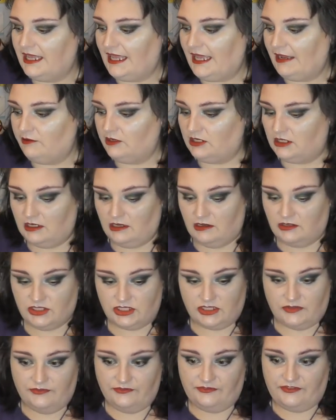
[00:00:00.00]
Hourglass
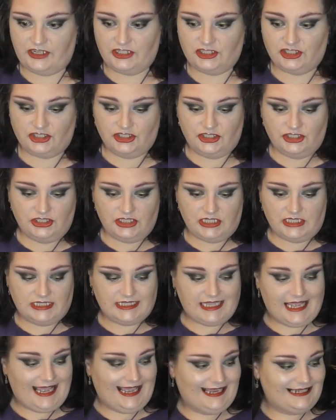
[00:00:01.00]
Confessions,
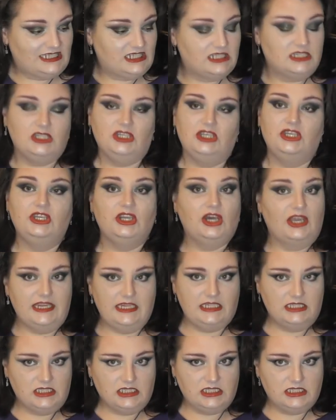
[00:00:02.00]
it's at
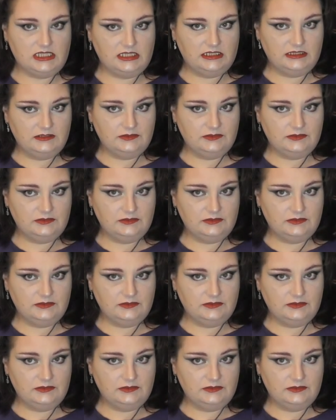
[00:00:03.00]
night.